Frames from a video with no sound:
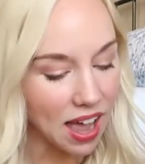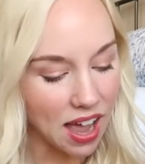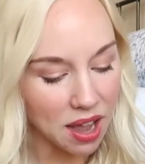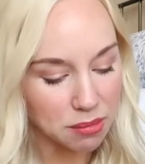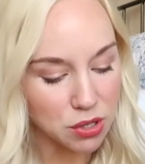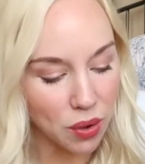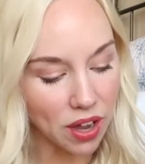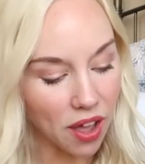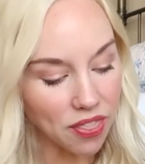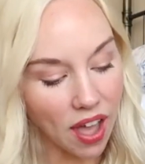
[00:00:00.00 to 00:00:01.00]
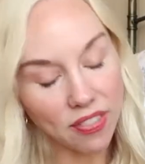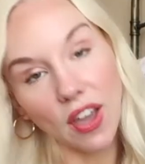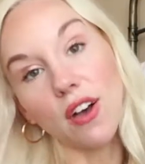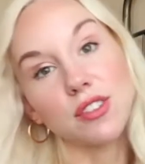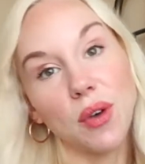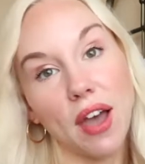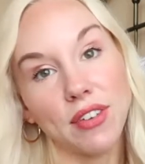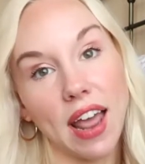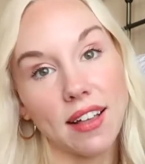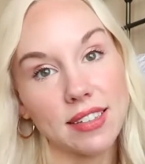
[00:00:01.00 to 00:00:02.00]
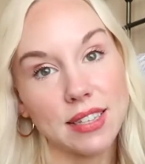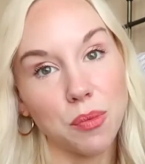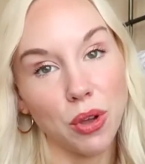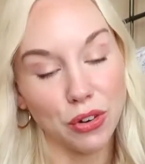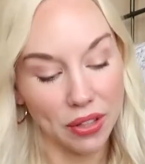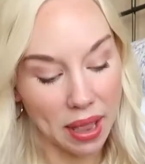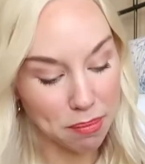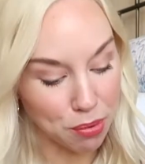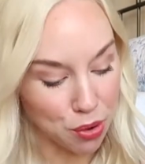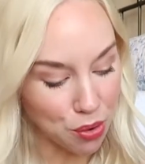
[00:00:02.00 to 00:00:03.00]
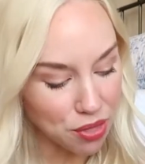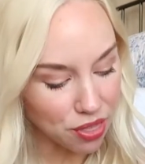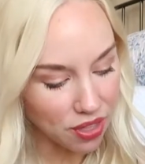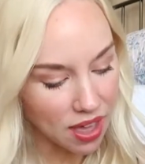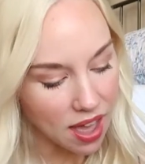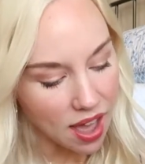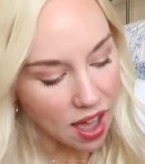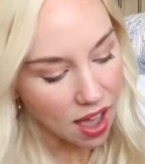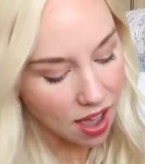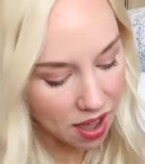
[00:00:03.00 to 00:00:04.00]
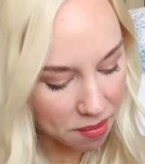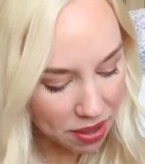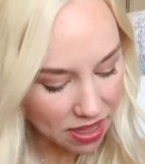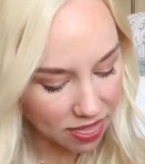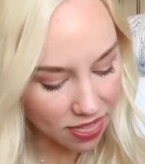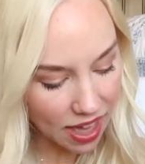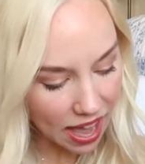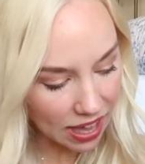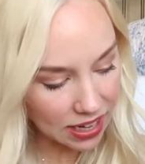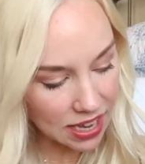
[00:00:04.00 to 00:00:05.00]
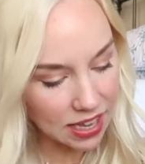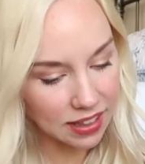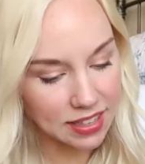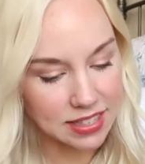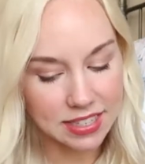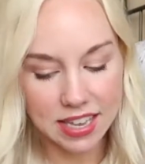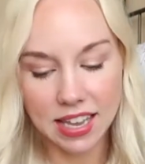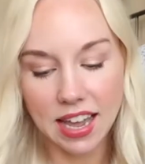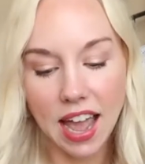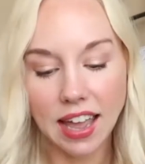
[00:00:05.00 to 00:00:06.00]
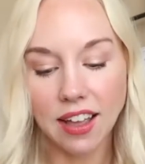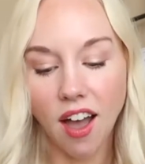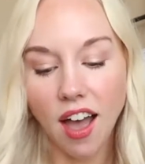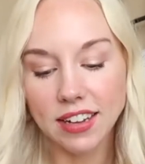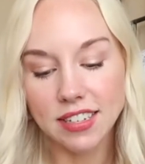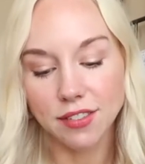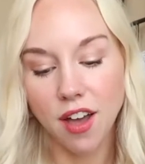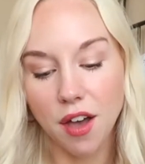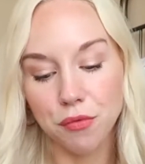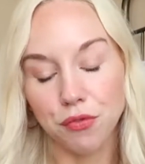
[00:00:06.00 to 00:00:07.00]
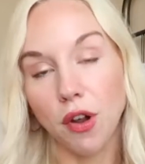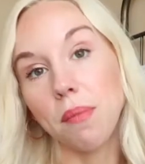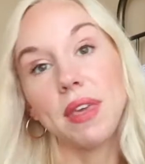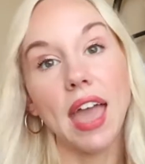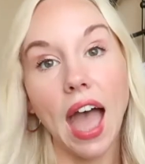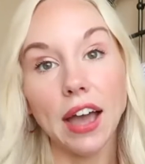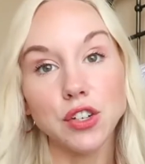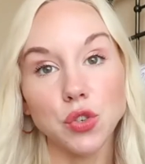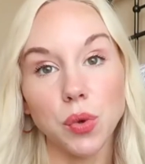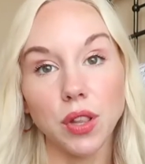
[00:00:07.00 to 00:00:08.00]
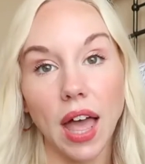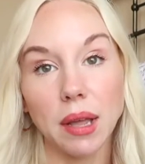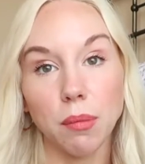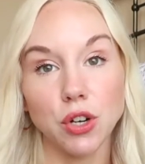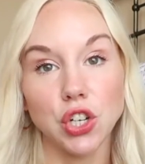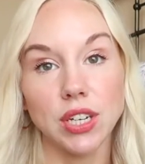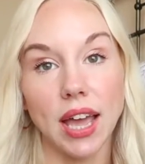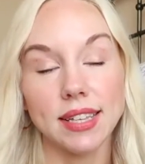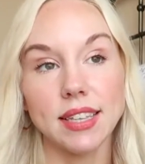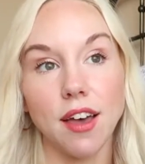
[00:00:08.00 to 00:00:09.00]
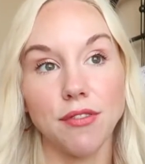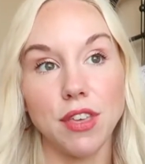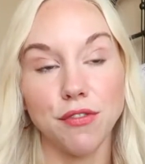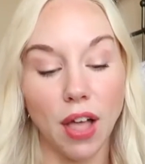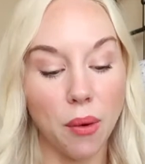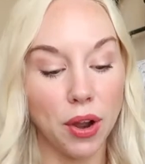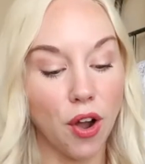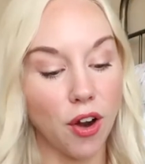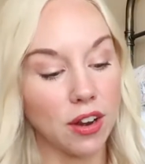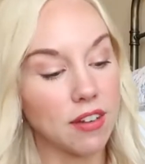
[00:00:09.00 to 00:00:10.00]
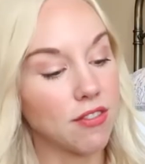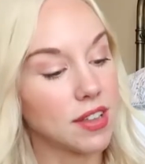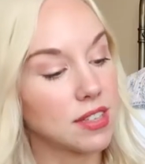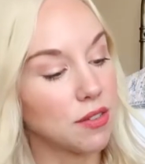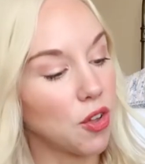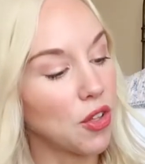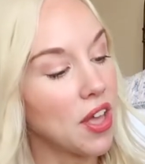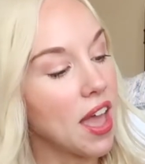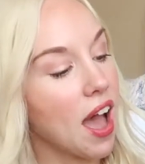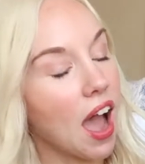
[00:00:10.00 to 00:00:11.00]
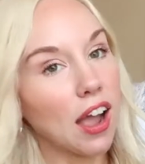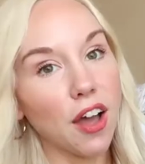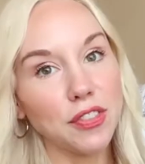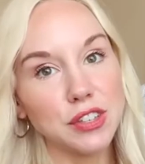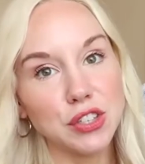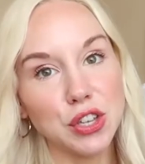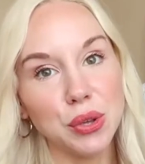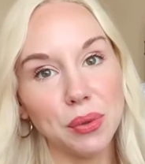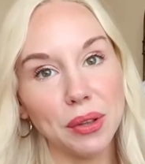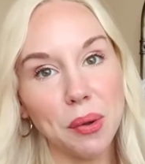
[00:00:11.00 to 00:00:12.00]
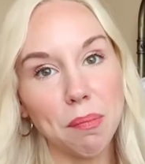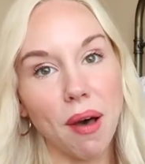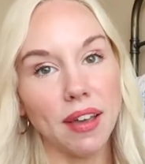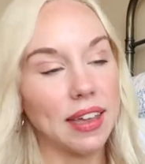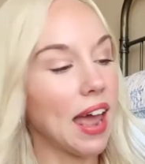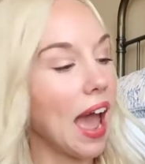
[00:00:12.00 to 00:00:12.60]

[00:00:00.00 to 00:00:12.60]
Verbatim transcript: Um, so I got that. They also have an Alice in Wonderland booth. Um, then, let's see, I got um, from the actual like merchandise of the Flower and Garden Festival, I got this cute little bucket